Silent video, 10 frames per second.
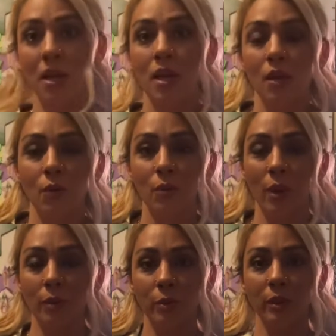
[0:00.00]
It would
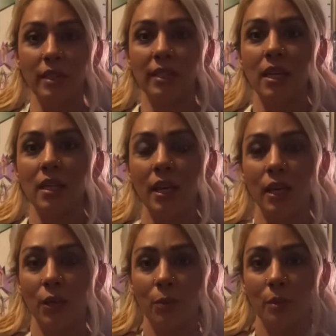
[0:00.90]
probably say that
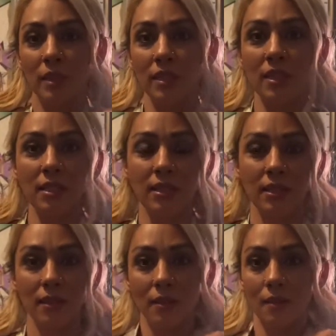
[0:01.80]
you're
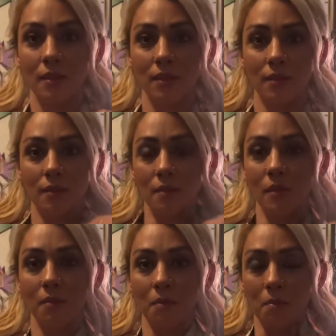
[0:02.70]

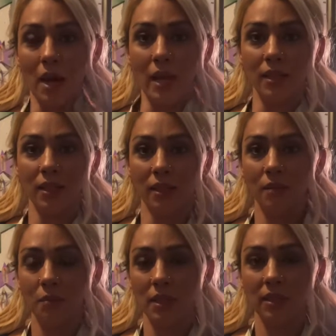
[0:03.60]
business-minded,
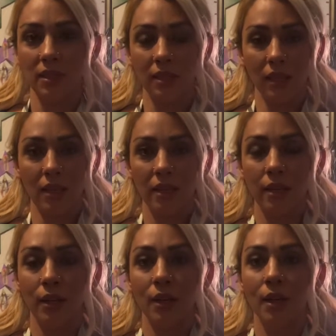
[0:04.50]
business-like,
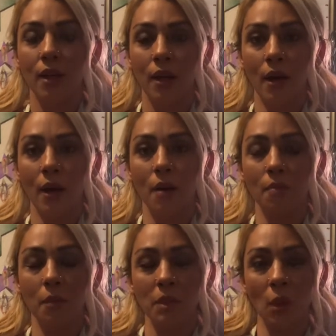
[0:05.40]

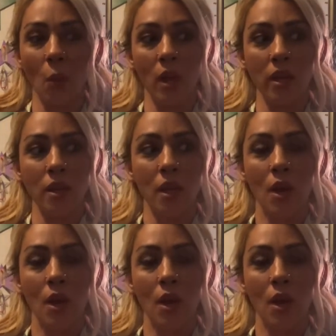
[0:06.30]
someone